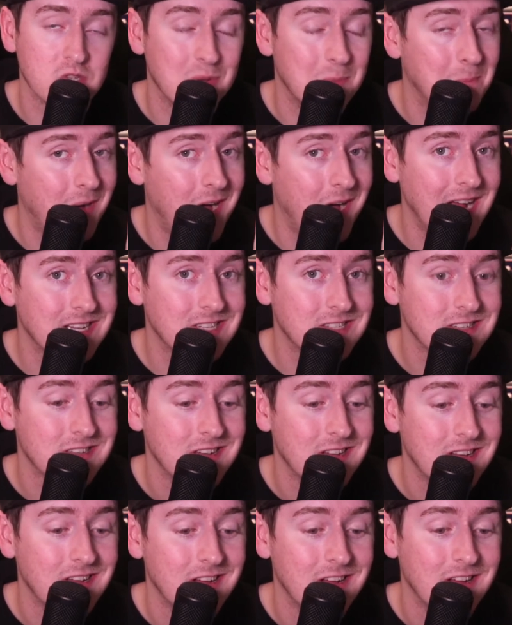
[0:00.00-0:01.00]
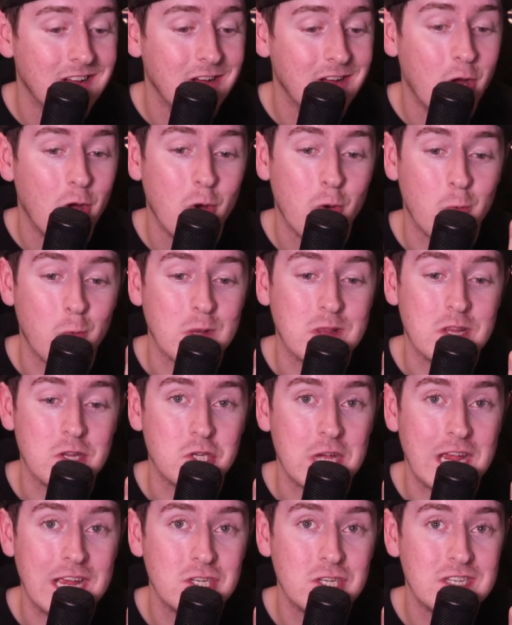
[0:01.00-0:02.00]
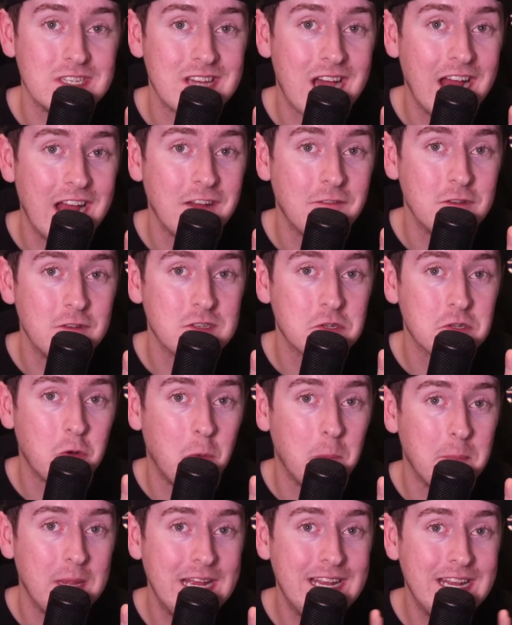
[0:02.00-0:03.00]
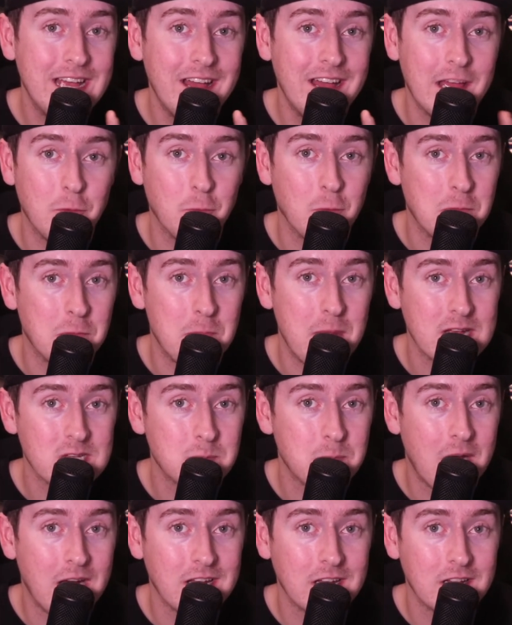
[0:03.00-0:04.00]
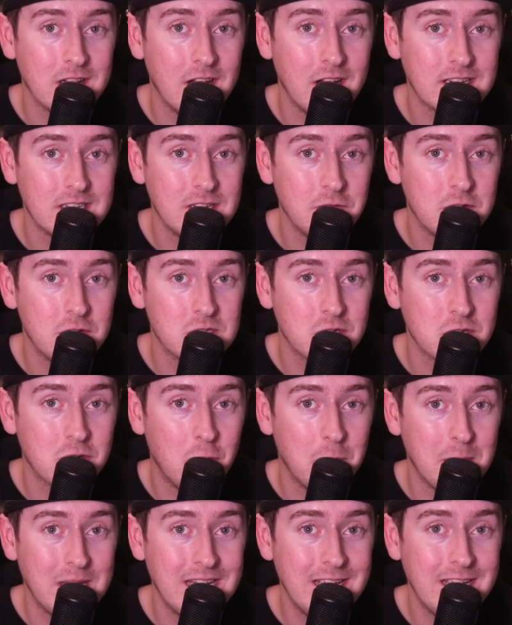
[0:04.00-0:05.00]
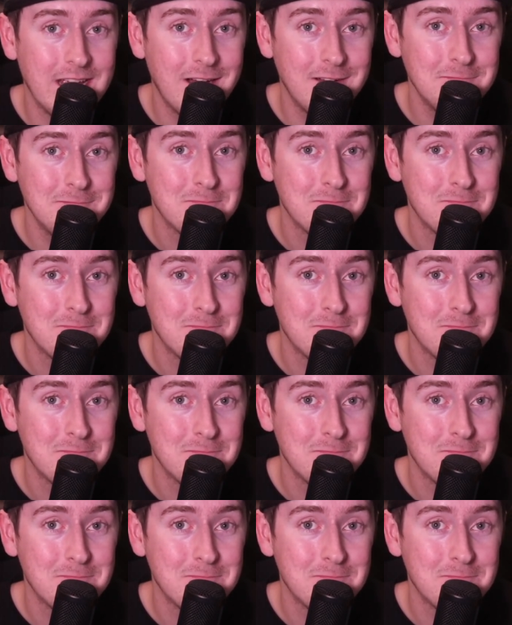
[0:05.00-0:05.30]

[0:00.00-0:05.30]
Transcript: But with the changing tide of physical media and with Best Buy neglecting physical media,